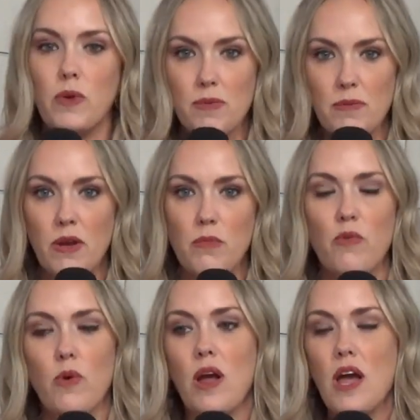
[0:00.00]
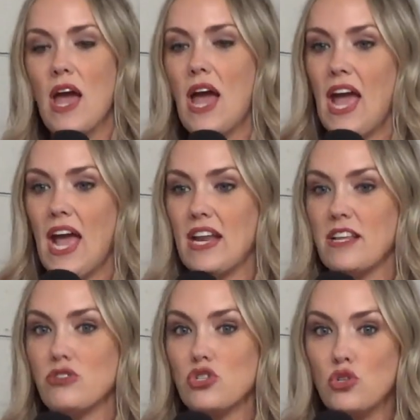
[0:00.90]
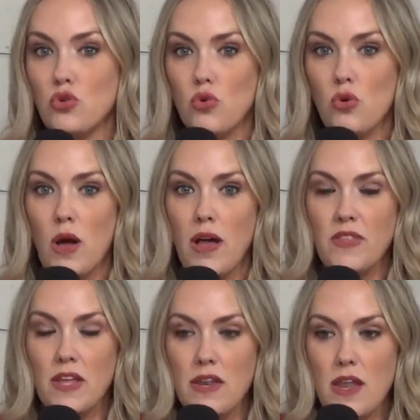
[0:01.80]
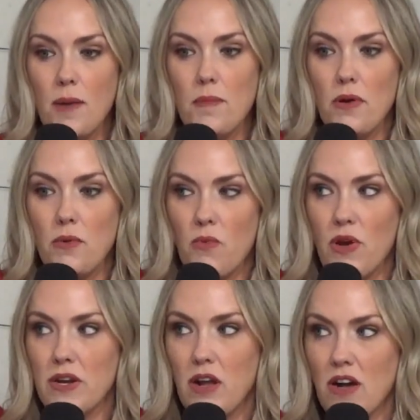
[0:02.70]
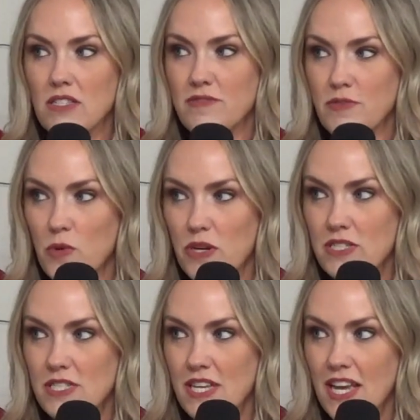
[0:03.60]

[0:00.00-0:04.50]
We'd been married before. And just Google the number one cause of divorce.